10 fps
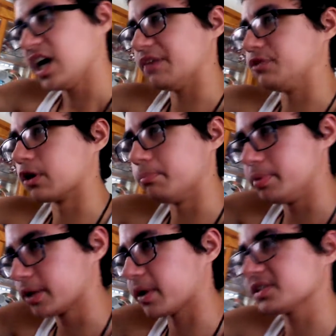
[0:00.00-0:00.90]
If you're a
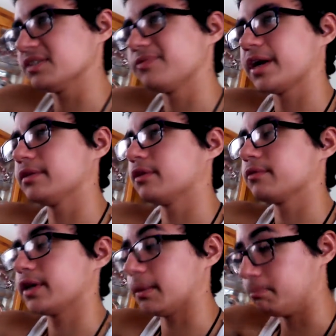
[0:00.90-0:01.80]
big wrestling
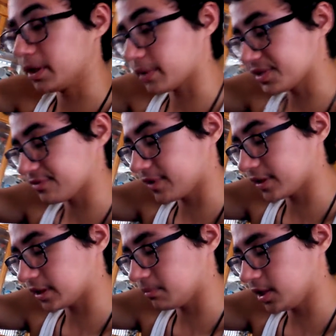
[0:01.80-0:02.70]

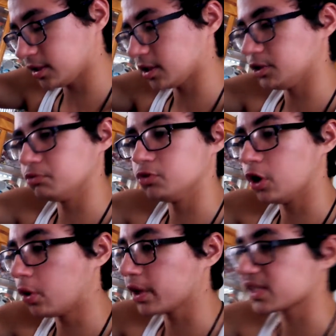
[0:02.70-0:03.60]
fan like me, then you
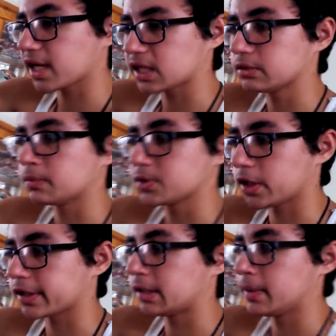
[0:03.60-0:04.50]
know exactly what I'm
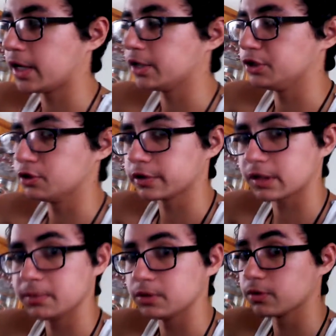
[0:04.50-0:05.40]
talking about, and you are
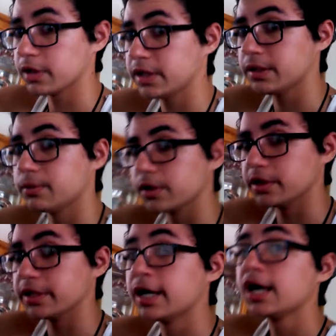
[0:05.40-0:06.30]
going to be
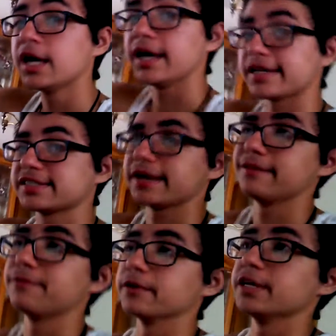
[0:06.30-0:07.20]
really
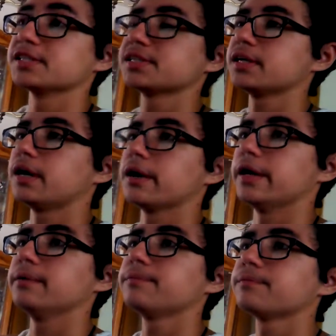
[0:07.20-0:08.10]
excited for this. All right.